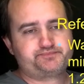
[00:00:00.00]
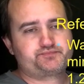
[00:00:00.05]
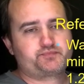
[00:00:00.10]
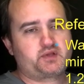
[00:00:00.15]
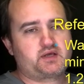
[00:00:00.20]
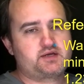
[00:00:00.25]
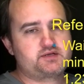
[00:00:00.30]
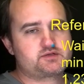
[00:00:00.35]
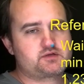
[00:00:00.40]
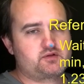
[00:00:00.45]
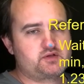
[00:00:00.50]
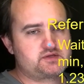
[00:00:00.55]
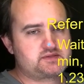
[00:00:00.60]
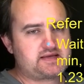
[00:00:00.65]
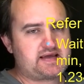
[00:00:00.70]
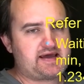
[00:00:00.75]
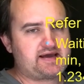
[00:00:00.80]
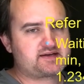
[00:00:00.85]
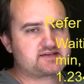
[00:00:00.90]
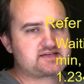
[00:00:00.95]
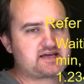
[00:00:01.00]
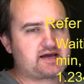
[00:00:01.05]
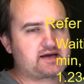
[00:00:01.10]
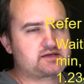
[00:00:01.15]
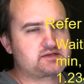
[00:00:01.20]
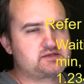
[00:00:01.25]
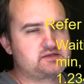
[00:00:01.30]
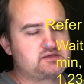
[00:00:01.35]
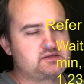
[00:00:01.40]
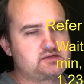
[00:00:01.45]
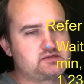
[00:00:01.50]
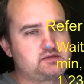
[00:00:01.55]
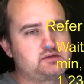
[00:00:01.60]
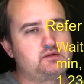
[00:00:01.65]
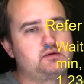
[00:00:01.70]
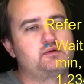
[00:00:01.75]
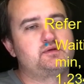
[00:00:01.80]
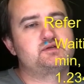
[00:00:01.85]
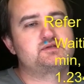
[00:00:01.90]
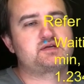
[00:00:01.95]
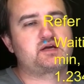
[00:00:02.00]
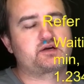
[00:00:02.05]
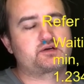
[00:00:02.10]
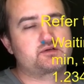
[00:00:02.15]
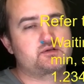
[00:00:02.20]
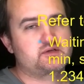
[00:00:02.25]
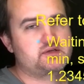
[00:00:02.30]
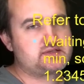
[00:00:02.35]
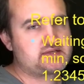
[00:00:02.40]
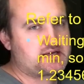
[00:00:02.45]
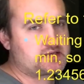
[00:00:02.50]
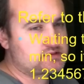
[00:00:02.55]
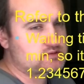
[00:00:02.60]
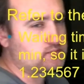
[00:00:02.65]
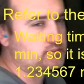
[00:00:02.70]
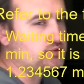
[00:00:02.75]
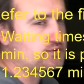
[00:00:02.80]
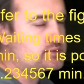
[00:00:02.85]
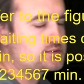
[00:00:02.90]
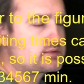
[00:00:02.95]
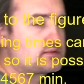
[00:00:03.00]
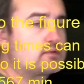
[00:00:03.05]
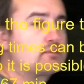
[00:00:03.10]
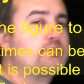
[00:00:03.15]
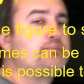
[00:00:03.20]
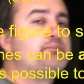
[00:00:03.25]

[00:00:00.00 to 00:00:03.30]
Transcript: Okay, so this x-axis is actually decimals.